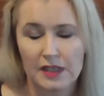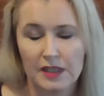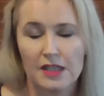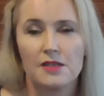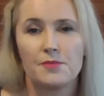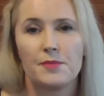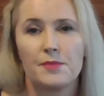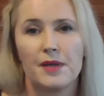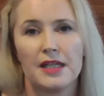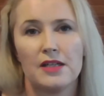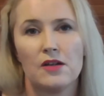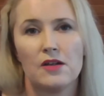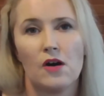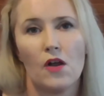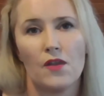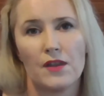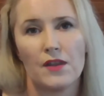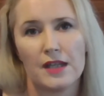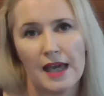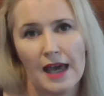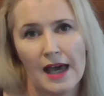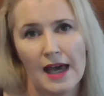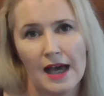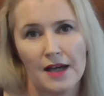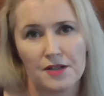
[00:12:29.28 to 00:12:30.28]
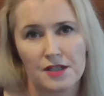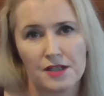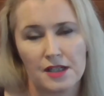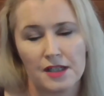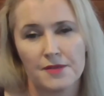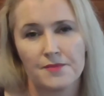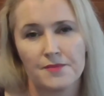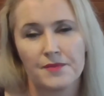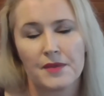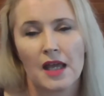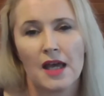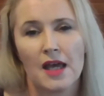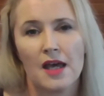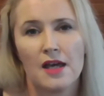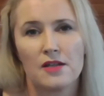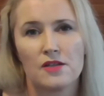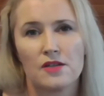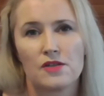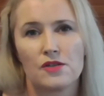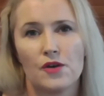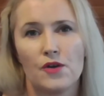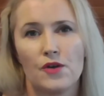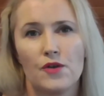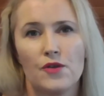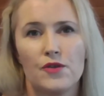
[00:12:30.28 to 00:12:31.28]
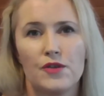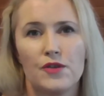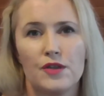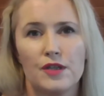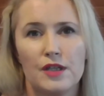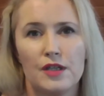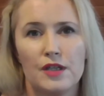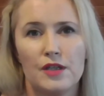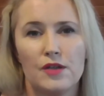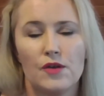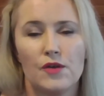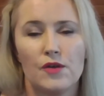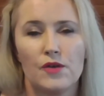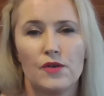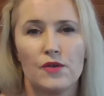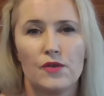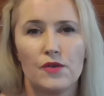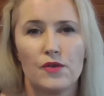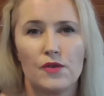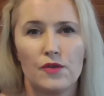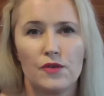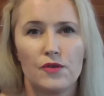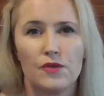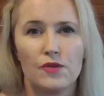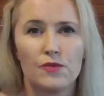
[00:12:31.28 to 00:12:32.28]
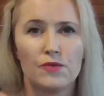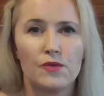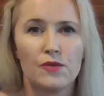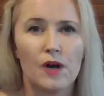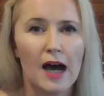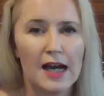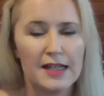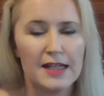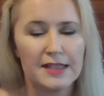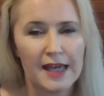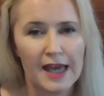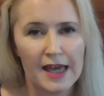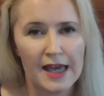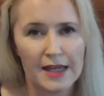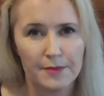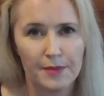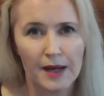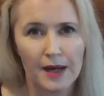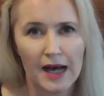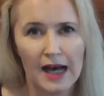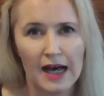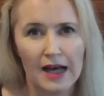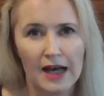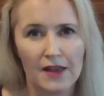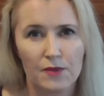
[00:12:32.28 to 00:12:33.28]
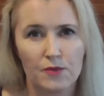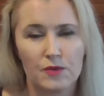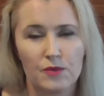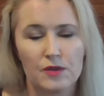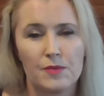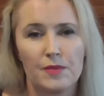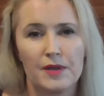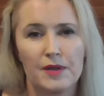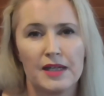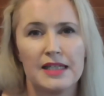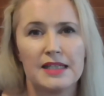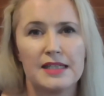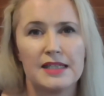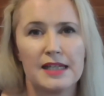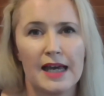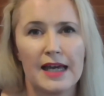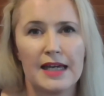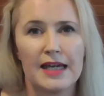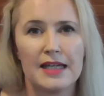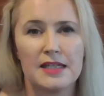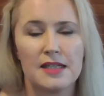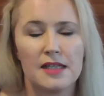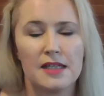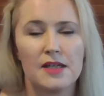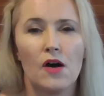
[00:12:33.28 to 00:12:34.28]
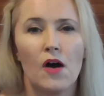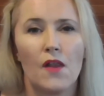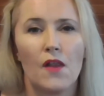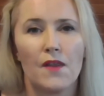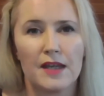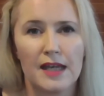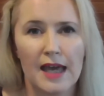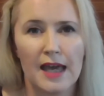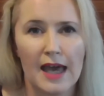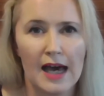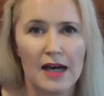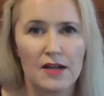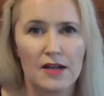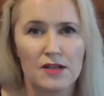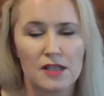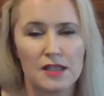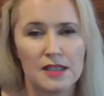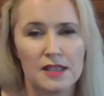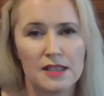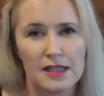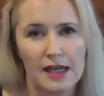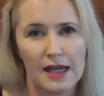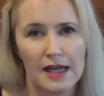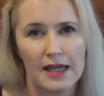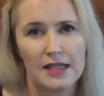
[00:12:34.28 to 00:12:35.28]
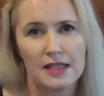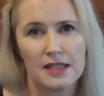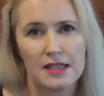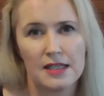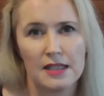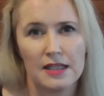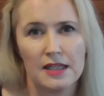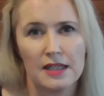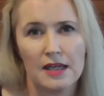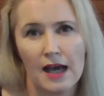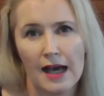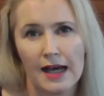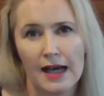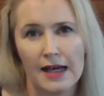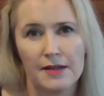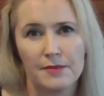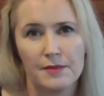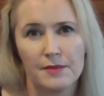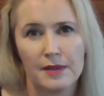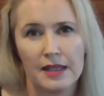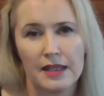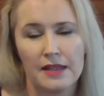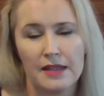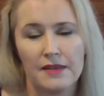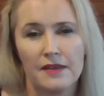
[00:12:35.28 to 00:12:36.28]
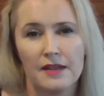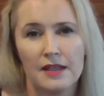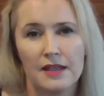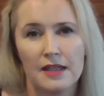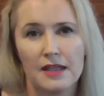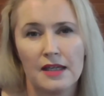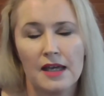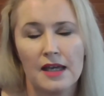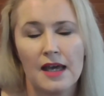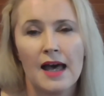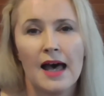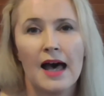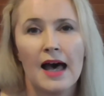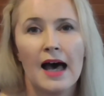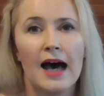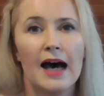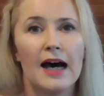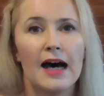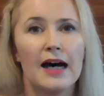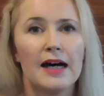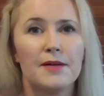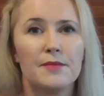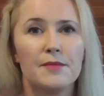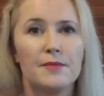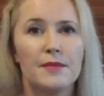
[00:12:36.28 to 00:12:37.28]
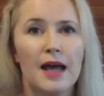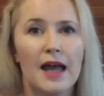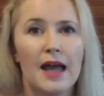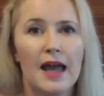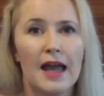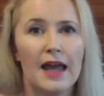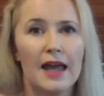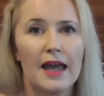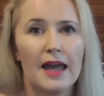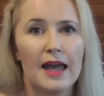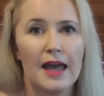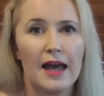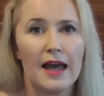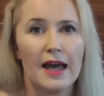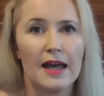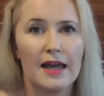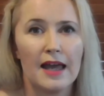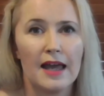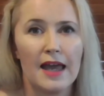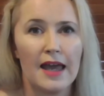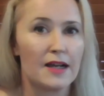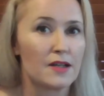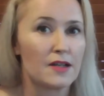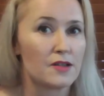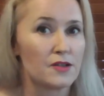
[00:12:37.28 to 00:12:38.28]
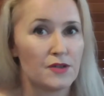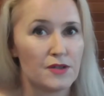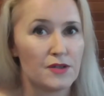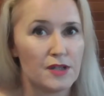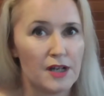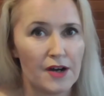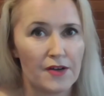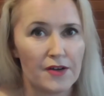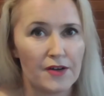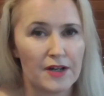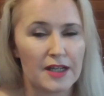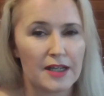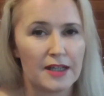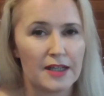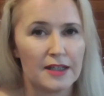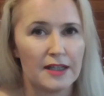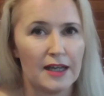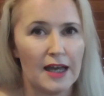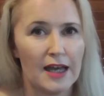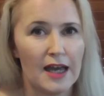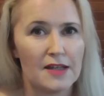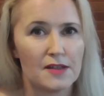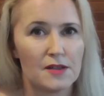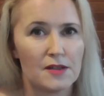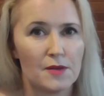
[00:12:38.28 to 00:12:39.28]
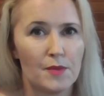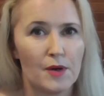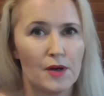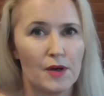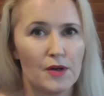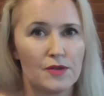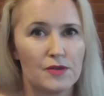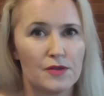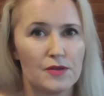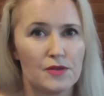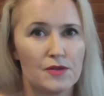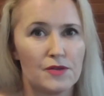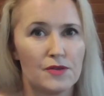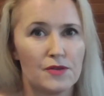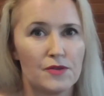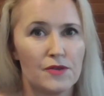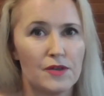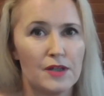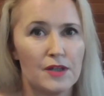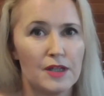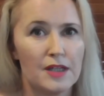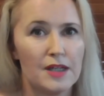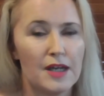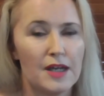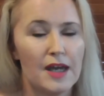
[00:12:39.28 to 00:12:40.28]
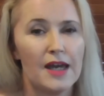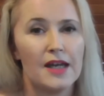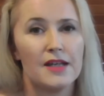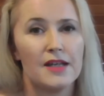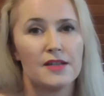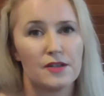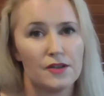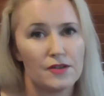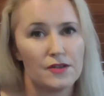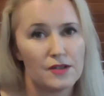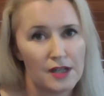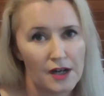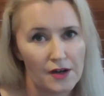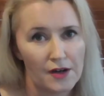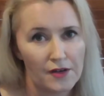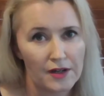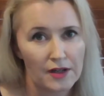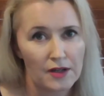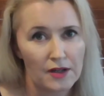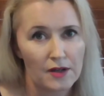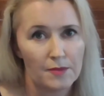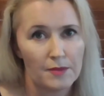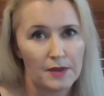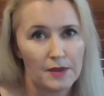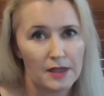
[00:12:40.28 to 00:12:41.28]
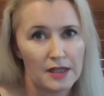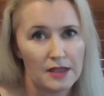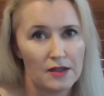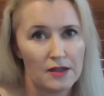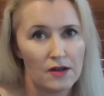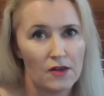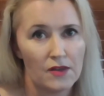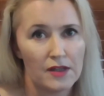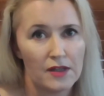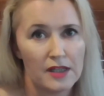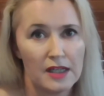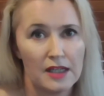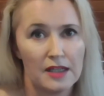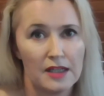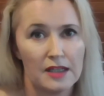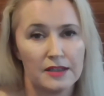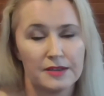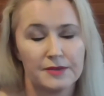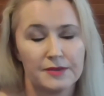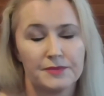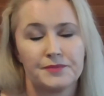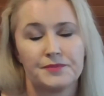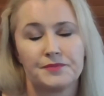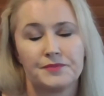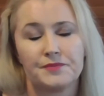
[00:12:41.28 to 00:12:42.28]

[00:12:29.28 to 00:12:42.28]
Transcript: it's been on the outer. So the the right hand path would be deity on the outer, deity um, in the um, exoteric, as opposed to the esoteric being on the inner.